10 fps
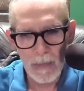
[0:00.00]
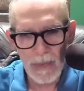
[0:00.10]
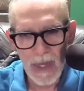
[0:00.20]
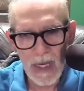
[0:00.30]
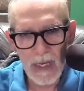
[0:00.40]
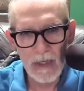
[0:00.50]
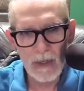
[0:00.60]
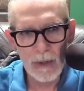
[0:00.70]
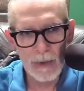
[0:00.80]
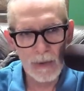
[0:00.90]
they
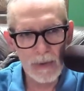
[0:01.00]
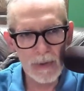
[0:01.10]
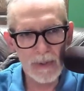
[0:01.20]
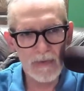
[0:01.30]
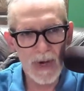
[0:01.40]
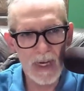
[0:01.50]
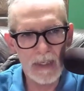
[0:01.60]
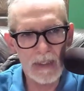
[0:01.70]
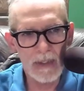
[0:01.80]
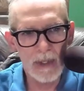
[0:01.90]
crucified
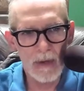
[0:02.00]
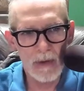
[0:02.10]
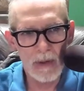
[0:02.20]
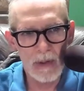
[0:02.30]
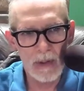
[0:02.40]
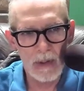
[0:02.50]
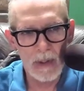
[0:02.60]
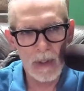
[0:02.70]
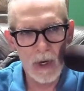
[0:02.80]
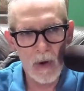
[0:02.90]
each other.
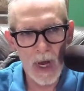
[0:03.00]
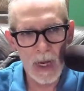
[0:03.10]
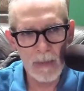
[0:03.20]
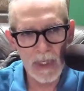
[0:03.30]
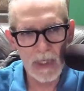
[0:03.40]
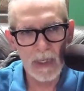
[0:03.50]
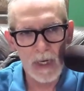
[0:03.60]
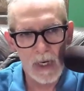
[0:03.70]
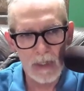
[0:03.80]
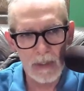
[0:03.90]
I mean,
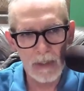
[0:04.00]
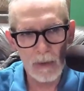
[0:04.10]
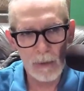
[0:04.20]
the